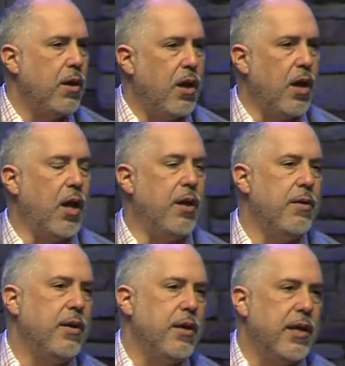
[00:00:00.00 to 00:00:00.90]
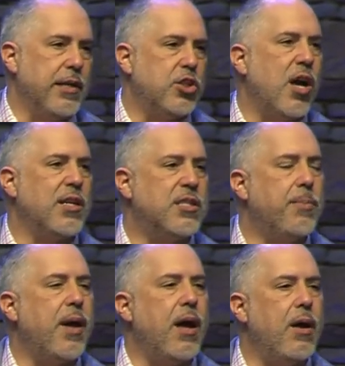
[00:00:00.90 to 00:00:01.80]
Uh, he talks
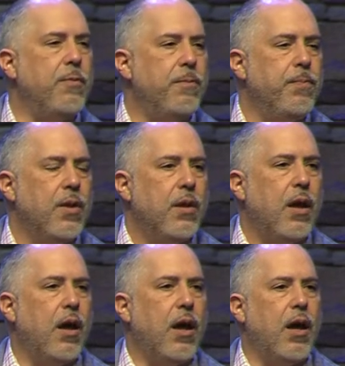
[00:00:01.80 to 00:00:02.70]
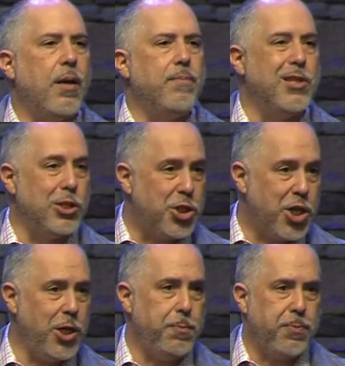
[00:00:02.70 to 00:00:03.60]
about um, the
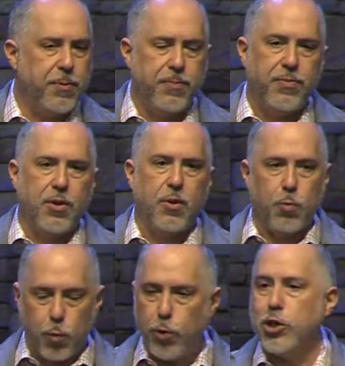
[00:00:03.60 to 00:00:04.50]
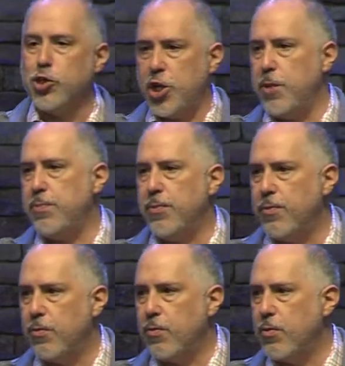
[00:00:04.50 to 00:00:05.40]
sheep. We're the sheep.
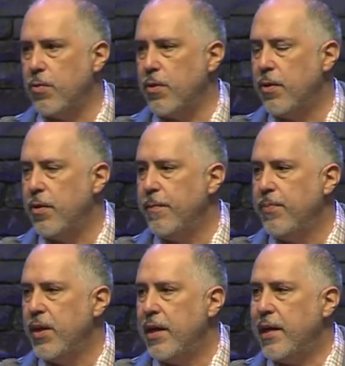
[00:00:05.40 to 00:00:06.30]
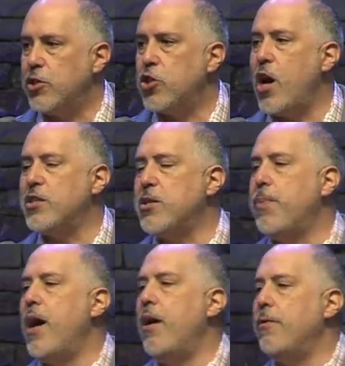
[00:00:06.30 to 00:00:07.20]
He talks
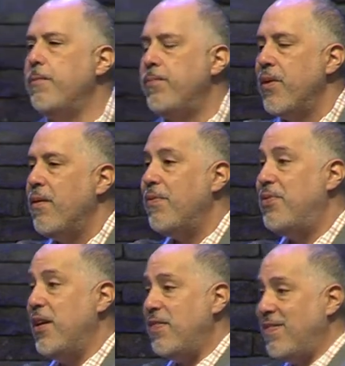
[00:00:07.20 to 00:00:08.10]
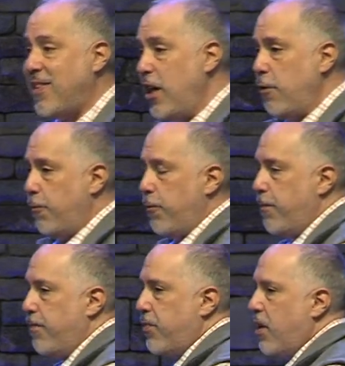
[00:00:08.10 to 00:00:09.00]
about the thief.
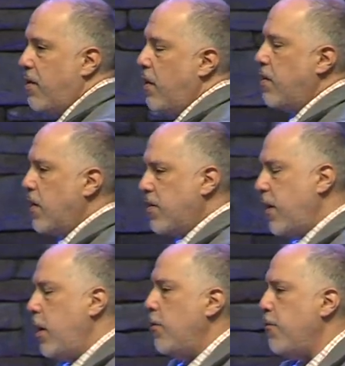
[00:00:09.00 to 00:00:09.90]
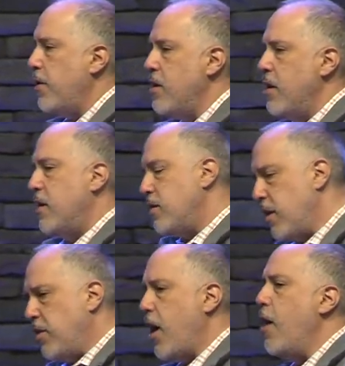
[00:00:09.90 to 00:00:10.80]
And the thief is the
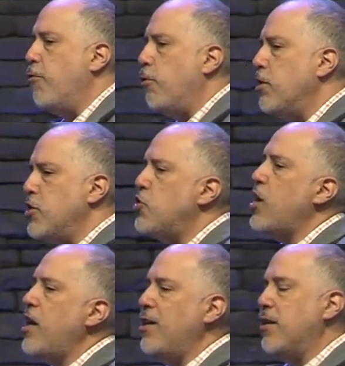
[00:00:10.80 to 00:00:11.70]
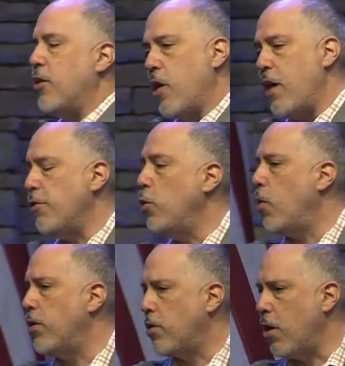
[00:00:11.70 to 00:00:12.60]
devil, is Satan, or however you
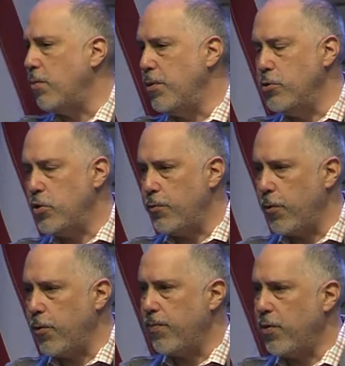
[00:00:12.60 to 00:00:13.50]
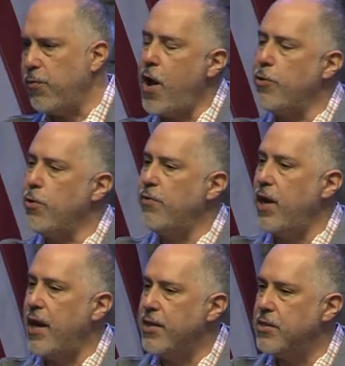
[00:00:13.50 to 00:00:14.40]
want to call him, Lucifer, the father of
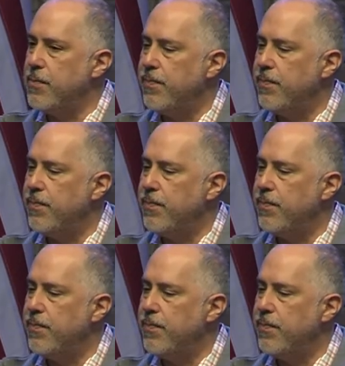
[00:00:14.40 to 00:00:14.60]
lies.